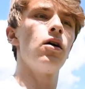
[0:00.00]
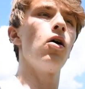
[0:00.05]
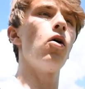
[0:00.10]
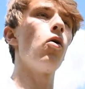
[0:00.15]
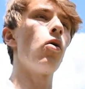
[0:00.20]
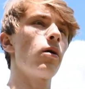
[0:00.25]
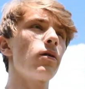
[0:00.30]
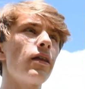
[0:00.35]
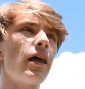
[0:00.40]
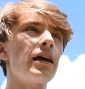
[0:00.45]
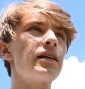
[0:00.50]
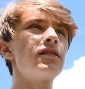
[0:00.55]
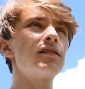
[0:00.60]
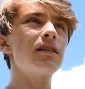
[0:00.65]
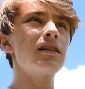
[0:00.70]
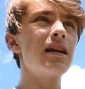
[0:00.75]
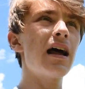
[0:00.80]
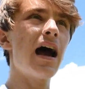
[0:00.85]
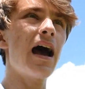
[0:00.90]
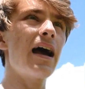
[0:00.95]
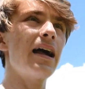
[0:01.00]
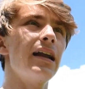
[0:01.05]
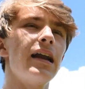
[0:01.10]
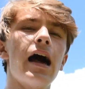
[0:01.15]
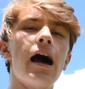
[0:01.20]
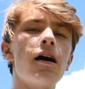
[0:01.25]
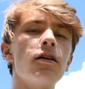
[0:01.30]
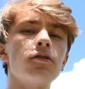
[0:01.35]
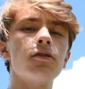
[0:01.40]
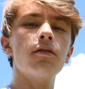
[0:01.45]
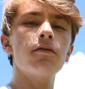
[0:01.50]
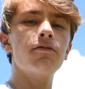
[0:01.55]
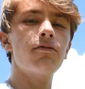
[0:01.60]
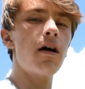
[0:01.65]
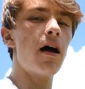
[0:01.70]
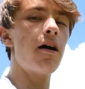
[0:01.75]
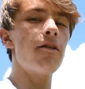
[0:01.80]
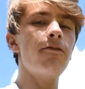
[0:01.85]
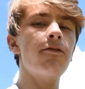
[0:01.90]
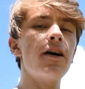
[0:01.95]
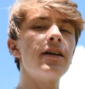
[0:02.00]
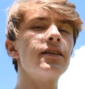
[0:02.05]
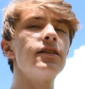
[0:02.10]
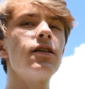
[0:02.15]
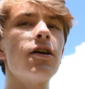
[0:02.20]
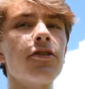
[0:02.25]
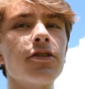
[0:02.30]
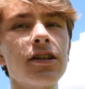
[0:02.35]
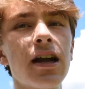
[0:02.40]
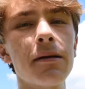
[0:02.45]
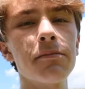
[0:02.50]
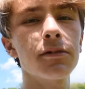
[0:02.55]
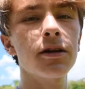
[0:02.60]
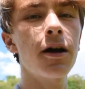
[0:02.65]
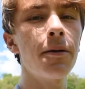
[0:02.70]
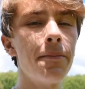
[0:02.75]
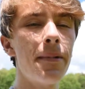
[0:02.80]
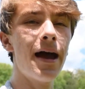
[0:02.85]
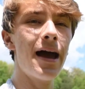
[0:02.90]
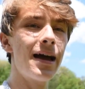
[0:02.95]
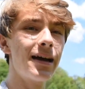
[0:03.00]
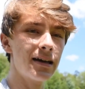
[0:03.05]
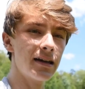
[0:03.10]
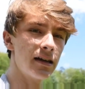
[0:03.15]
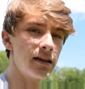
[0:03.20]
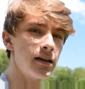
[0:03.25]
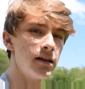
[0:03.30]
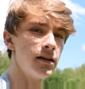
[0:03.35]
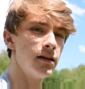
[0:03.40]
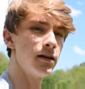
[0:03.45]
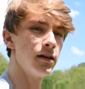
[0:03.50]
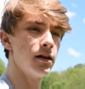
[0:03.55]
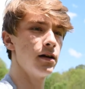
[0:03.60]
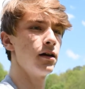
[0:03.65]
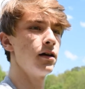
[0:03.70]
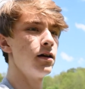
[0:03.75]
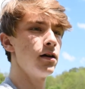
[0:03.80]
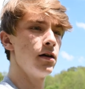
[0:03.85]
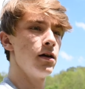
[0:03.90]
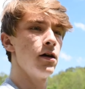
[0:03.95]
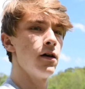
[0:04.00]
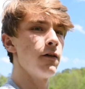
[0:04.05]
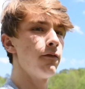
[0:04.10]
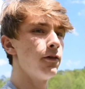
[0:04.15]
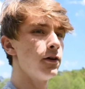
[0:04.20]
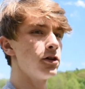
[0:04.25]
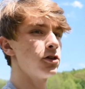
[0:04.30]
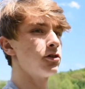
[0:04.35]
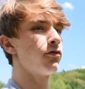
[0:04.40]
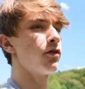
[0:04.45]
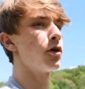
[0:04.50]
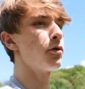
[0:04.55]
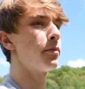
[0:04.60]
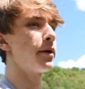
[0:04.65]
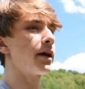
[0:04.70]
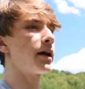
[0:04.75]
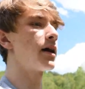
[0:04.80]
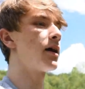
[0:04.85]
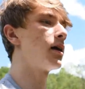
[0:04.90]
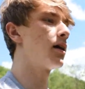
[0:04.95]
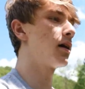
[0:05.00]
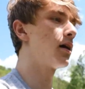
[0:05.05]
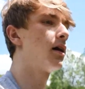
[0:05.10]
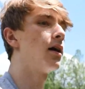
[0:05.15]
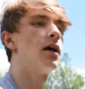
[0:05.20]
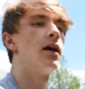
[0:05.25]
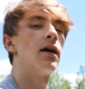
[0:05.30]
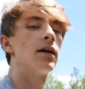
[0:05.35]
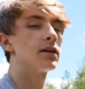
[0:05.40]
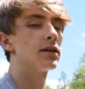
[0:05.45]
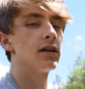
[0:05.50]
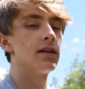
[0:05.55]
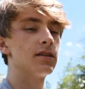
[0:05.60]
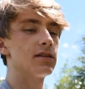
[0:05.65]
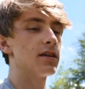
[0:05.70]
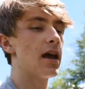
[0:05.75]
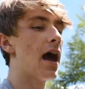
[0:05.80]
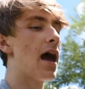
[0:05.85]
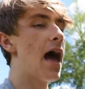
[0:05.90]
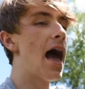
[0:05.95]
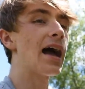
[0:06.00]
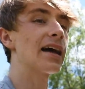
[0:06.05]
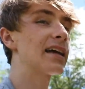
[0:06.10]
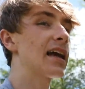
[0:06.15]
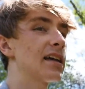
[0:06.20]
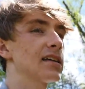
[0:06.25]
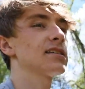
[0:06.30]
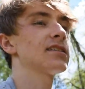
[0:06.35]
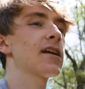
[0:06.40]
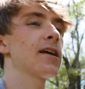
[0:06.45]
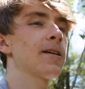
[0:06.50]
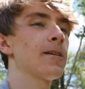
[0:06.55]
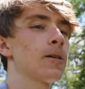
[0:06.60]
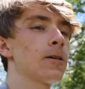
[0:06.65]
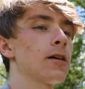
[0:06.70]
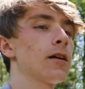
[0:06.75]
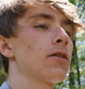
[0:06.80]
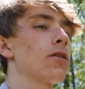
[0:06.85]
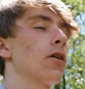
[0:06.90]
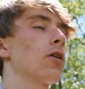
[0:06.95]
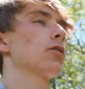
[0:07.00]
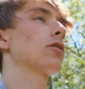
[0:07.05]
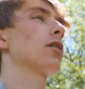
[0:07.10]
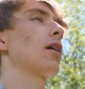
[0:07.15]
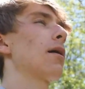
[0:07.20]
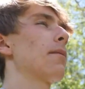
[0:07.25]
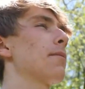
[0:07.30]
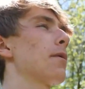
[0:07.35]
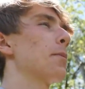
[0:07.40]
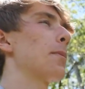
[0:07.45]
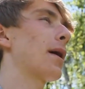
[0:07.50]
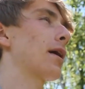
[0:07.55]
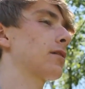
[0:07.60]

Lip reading: or later tonight, I'll find another time to come back and finish filming, because I can't stand there any longer. I'm